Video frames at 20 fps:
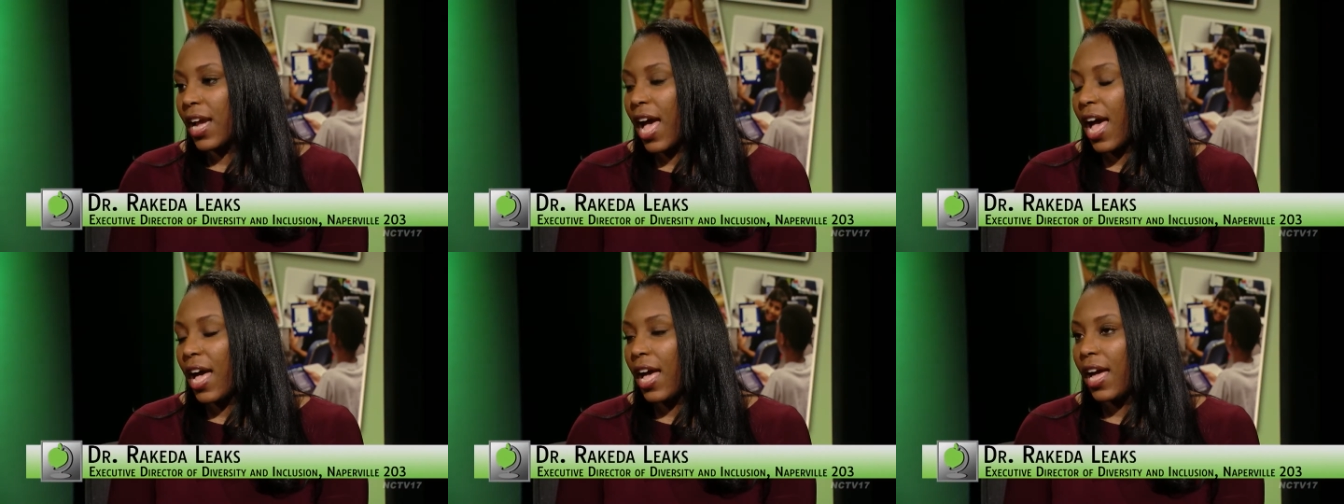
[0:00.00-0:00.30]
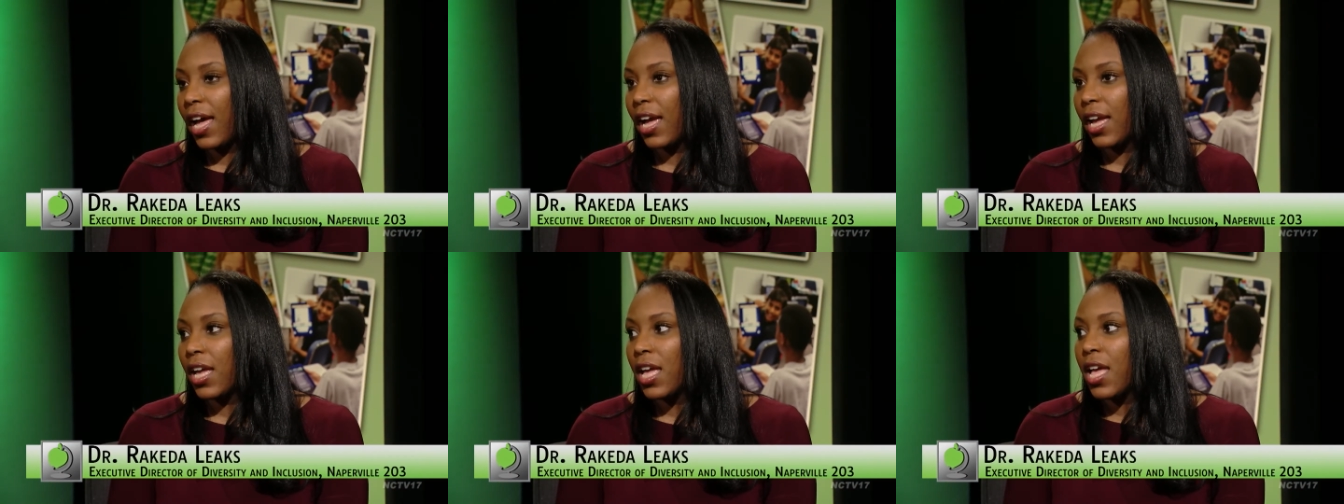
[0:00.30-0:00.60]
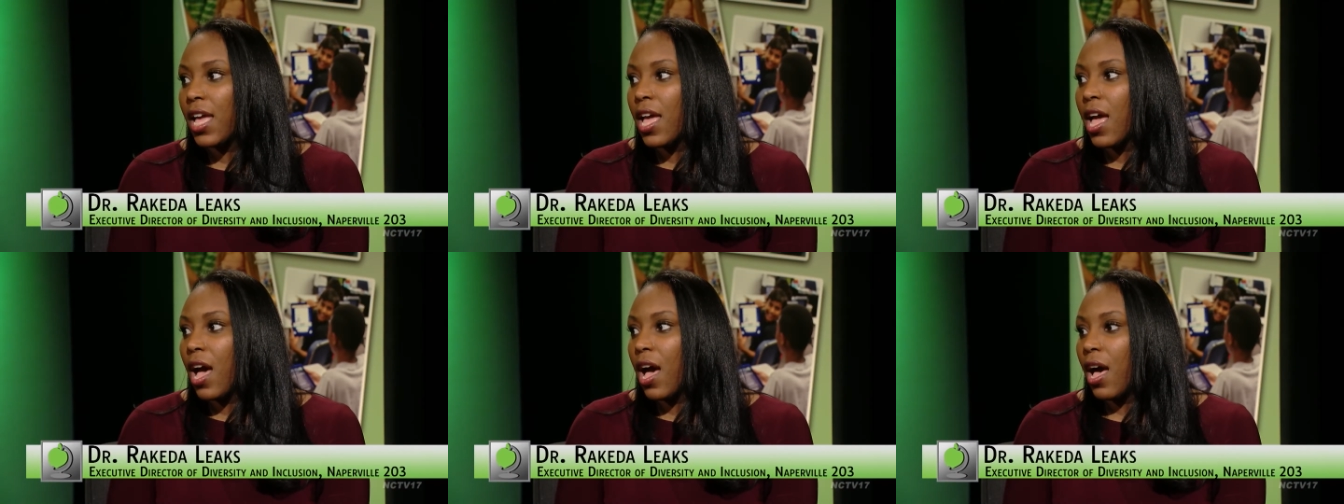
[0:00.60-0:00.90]
I
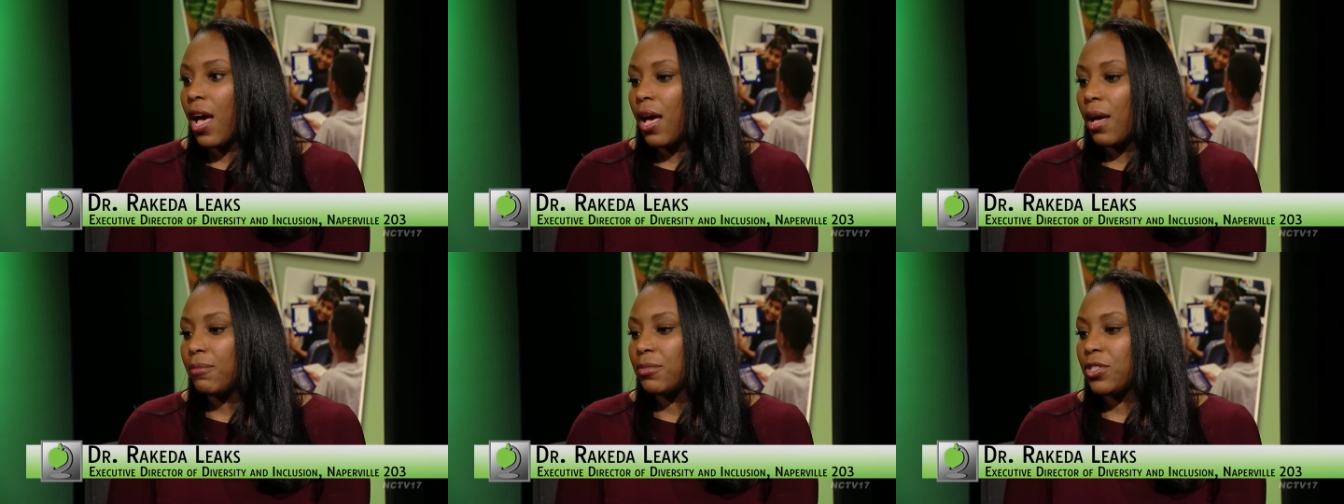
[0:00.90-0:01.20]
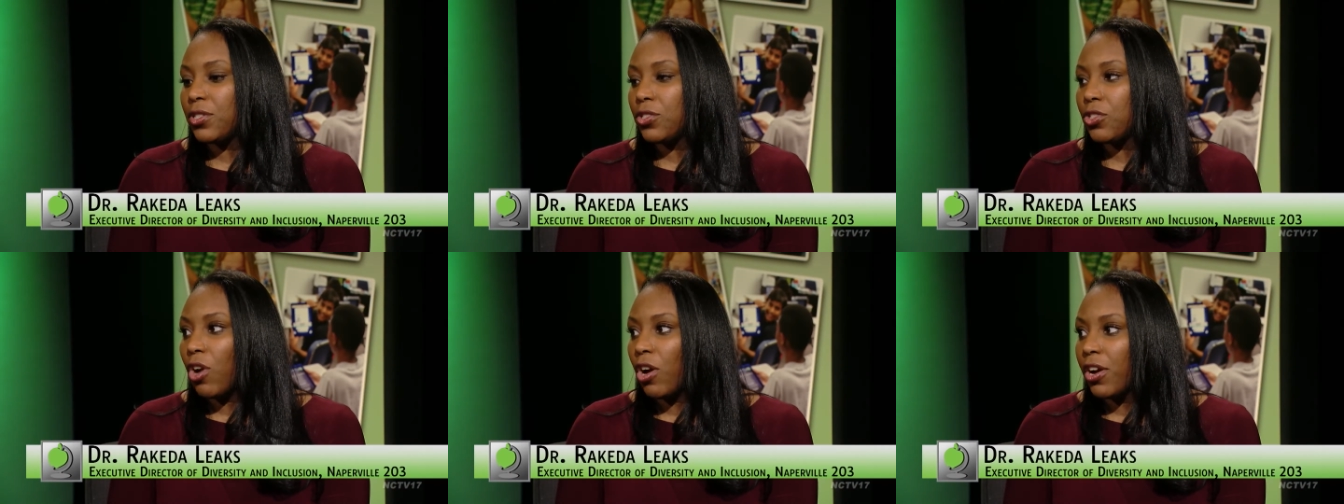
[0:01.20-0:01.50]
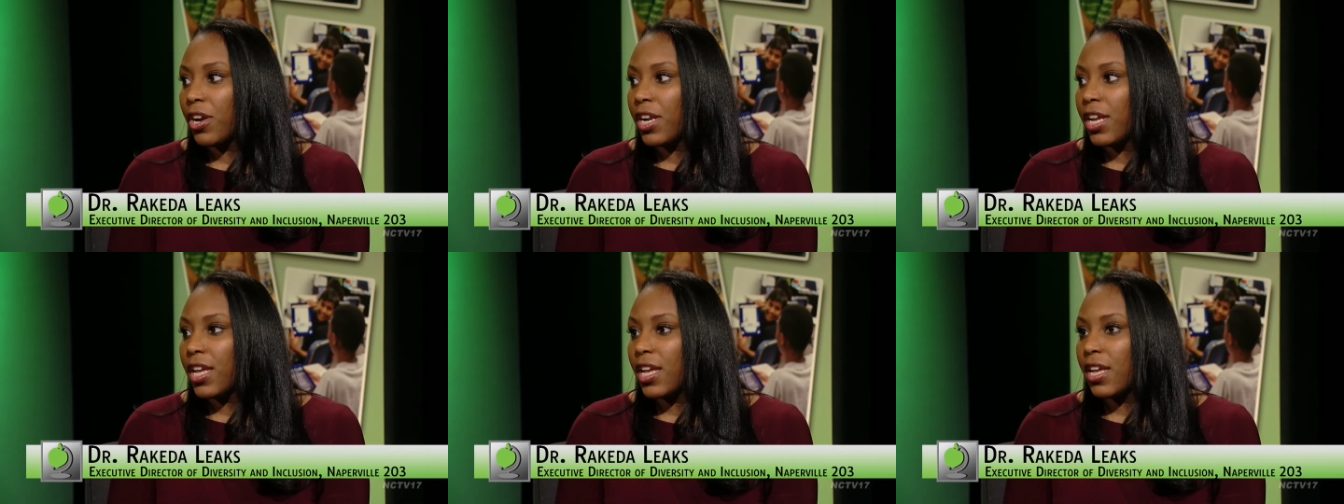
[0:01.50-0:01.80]
um,
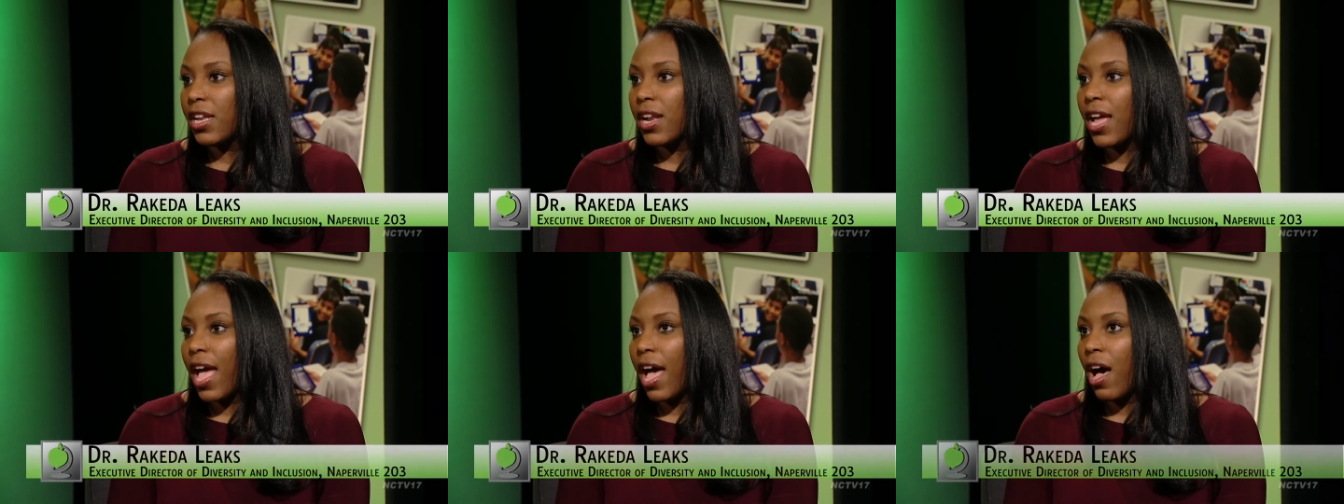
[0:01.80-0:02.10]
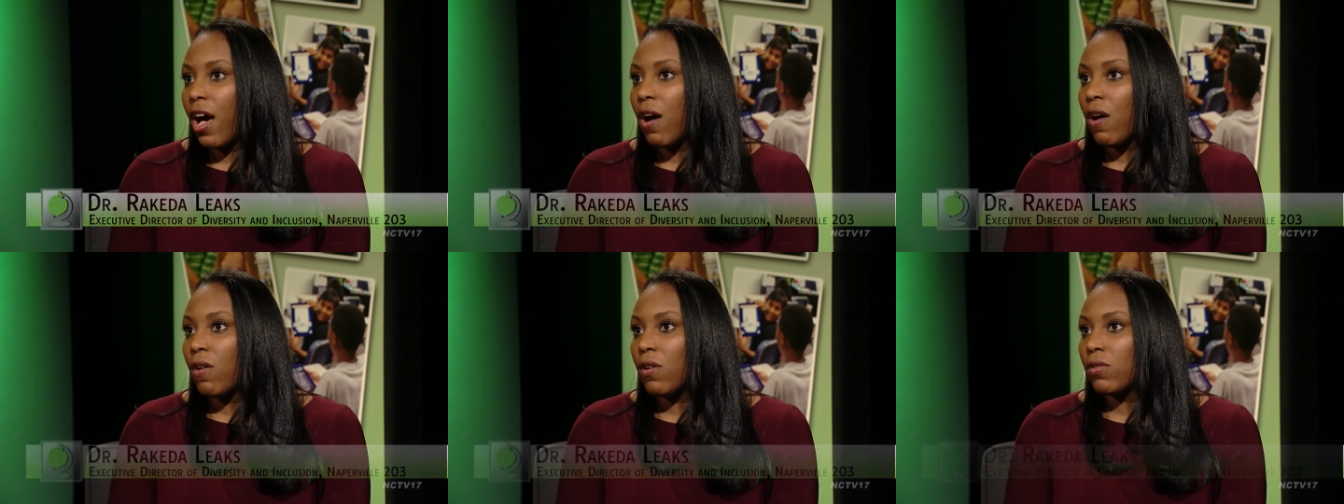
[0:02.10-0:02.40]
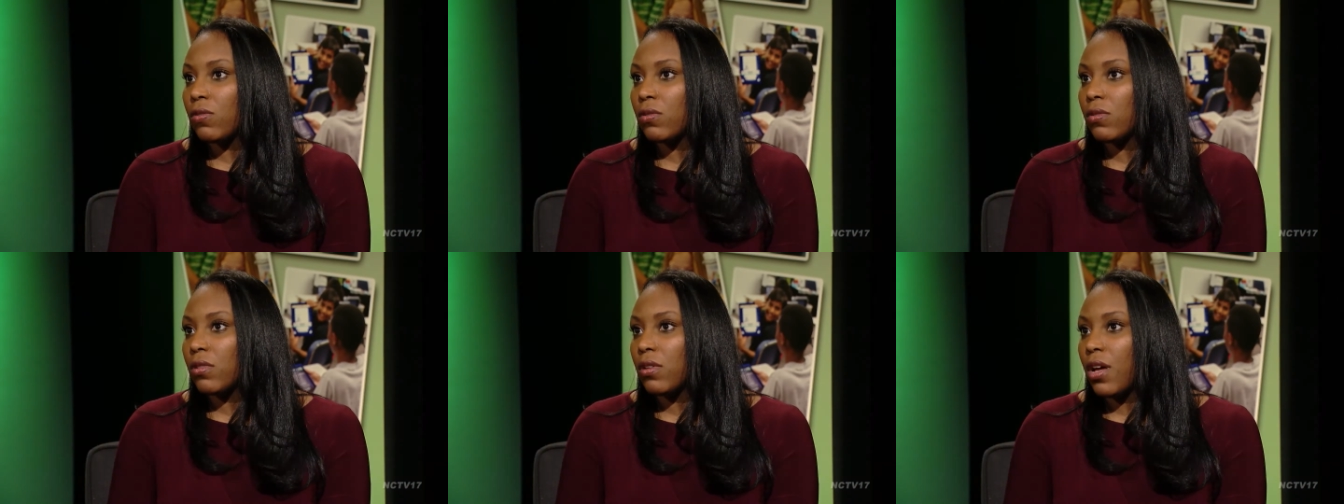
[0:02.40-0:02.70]
started
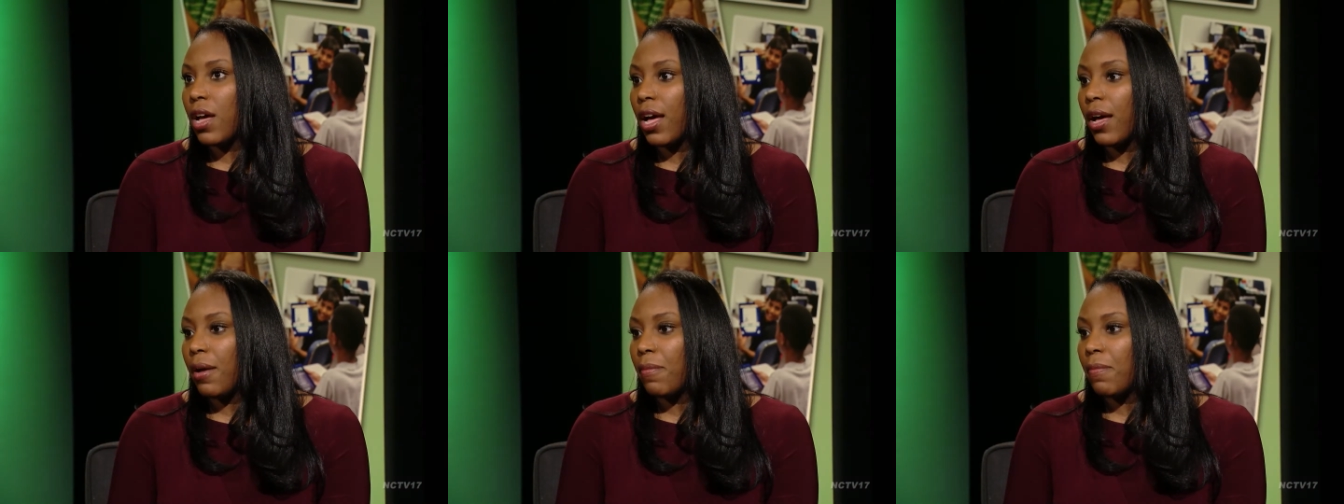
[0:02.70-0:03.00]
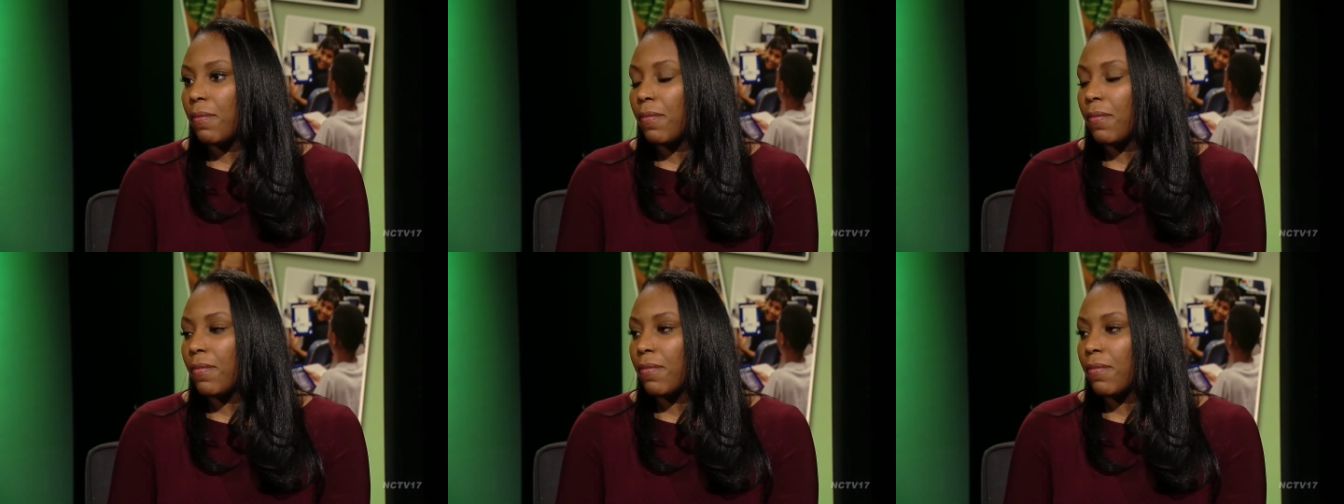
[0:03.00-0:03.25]
out um,